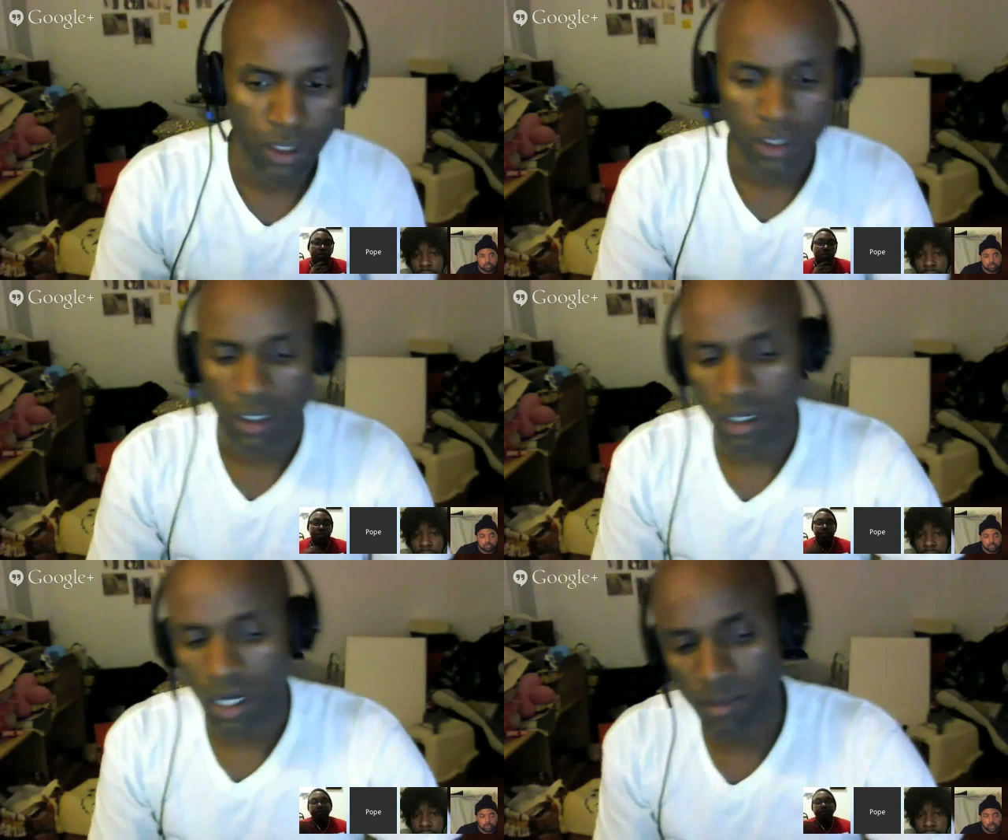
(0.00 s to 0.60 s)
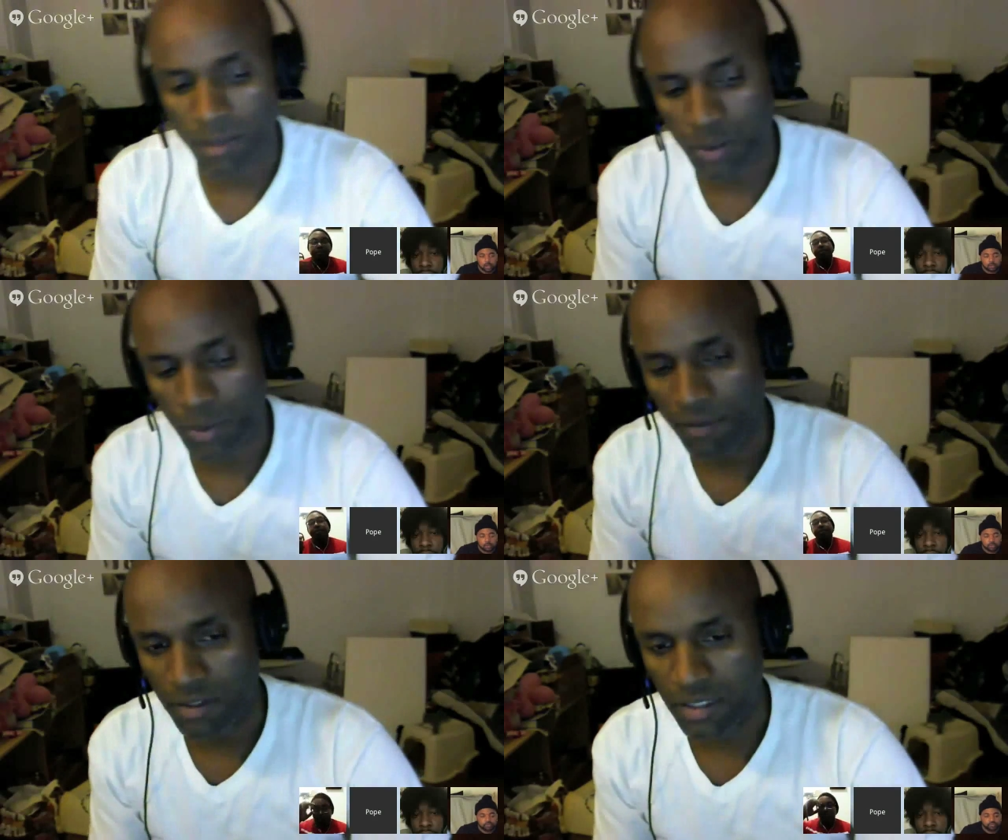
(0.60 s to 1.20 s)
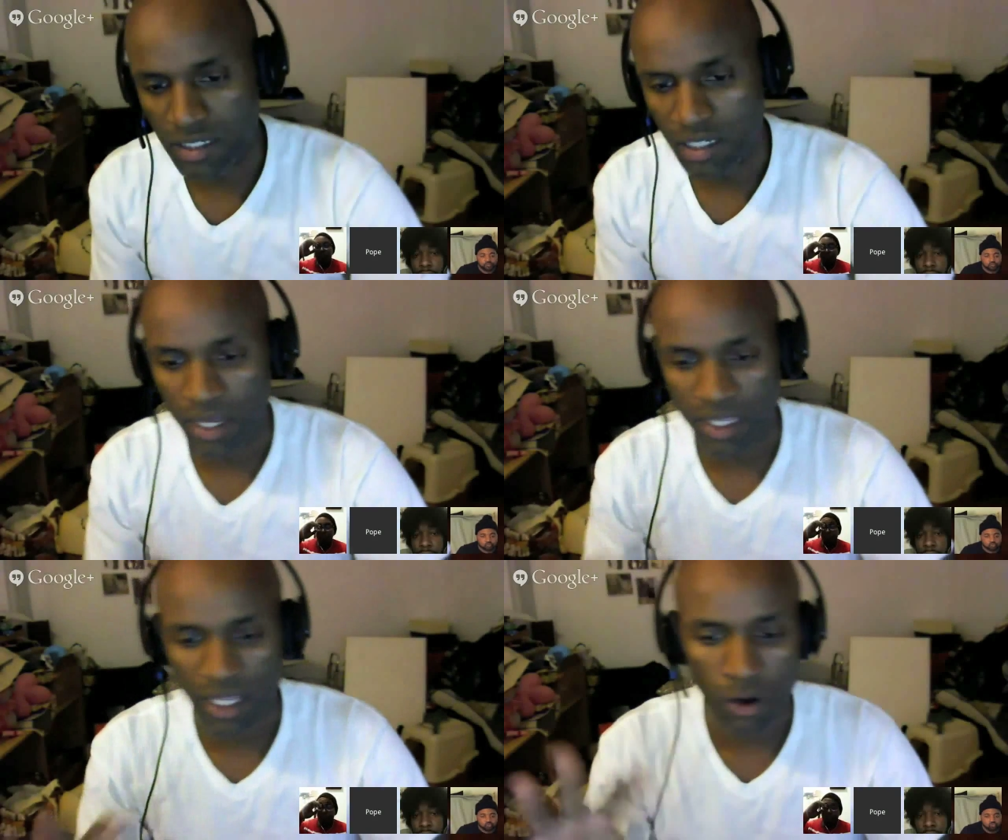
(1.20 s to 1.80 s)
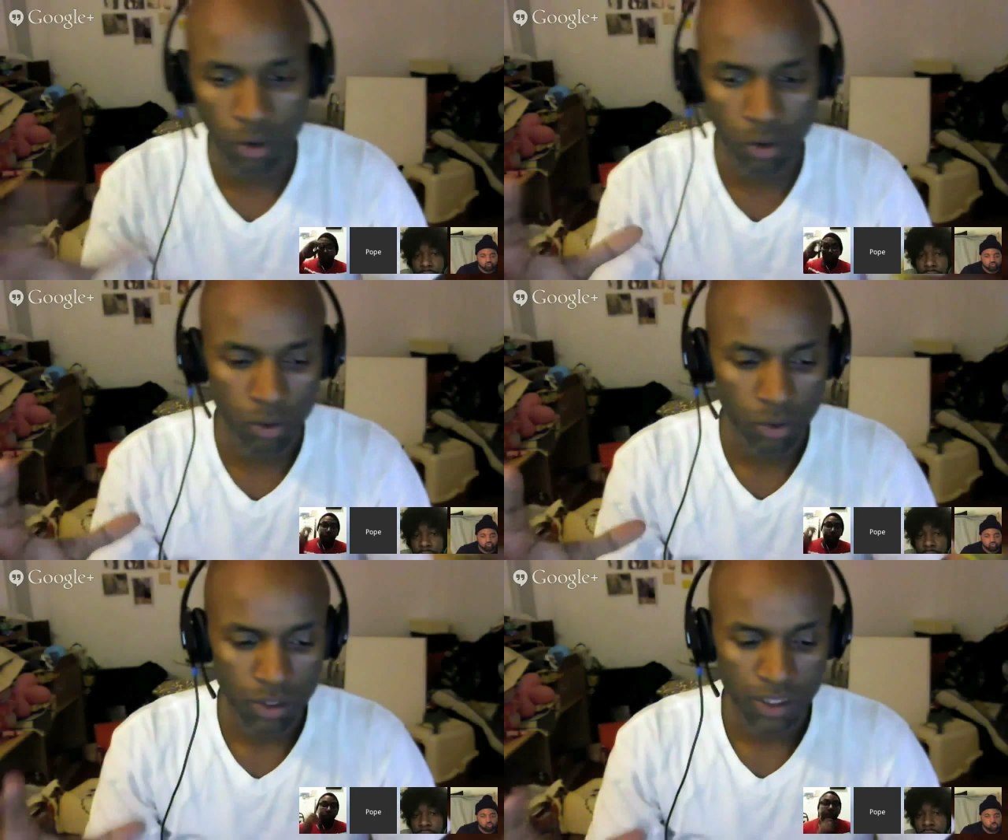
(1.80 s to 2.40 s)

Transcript: How much we have to tip? Like that whole